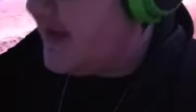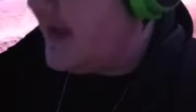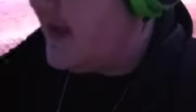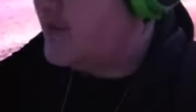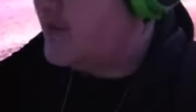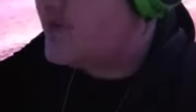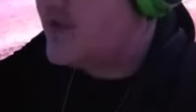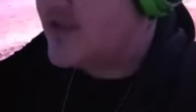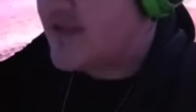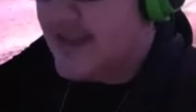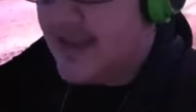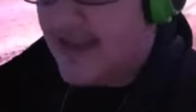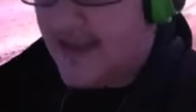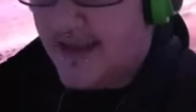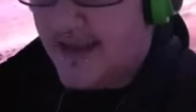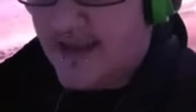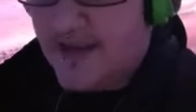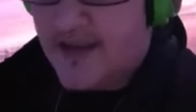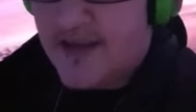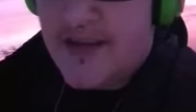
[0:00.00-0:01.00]
I will
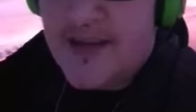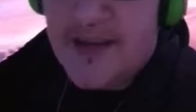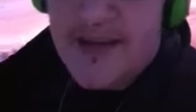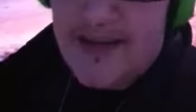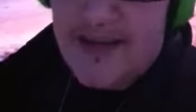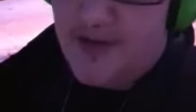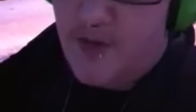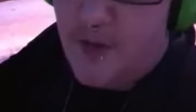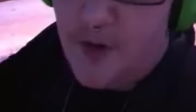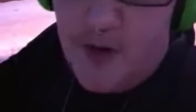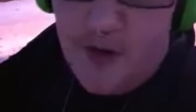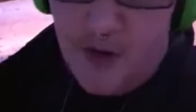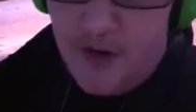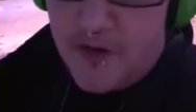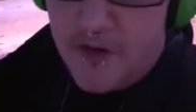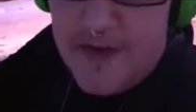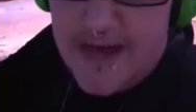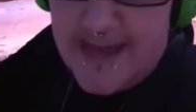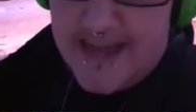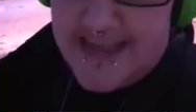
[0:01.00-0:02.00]
still uh,
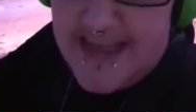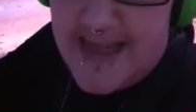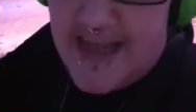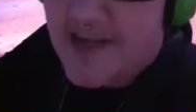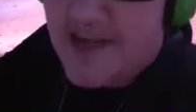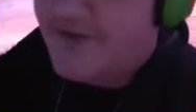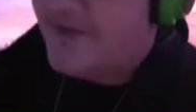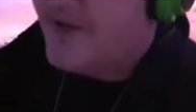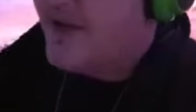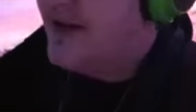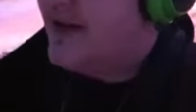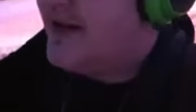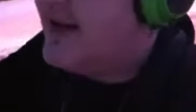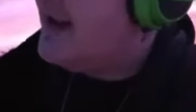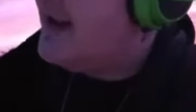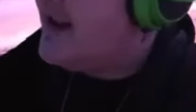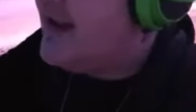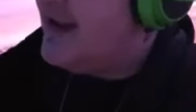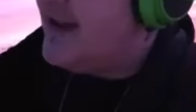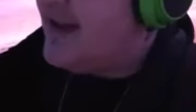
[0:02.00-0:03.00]
record myself and
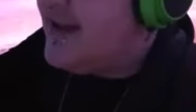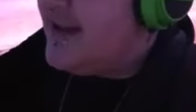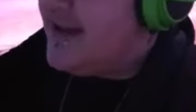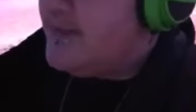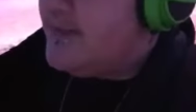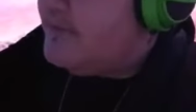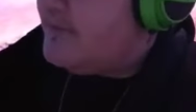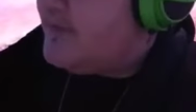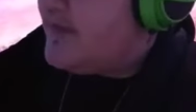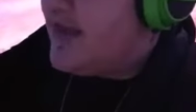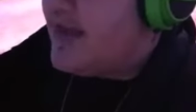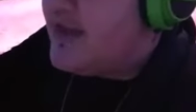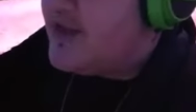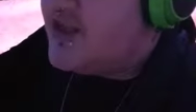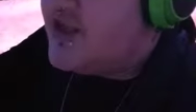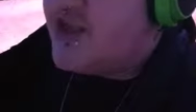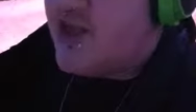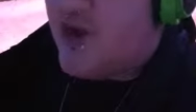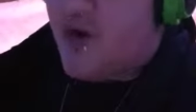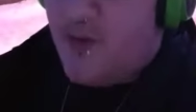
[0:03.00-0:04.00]
and
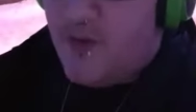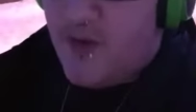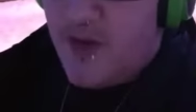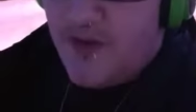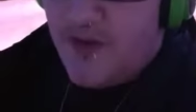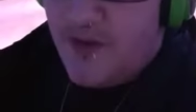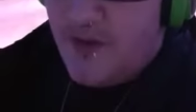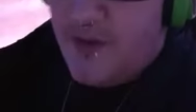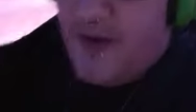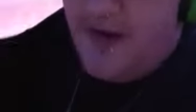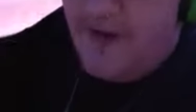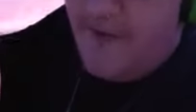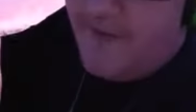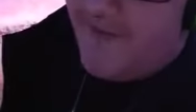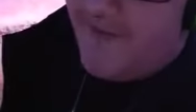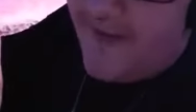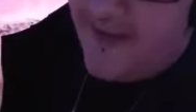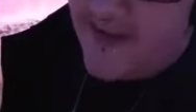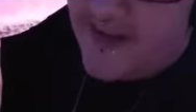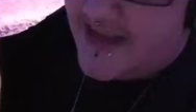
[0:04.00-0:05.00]
show you how
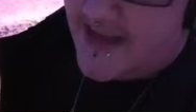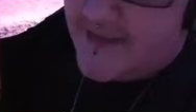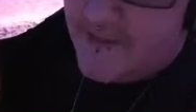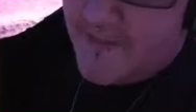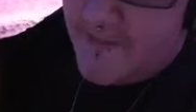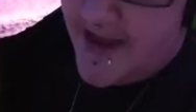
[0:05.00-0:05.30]
fucked up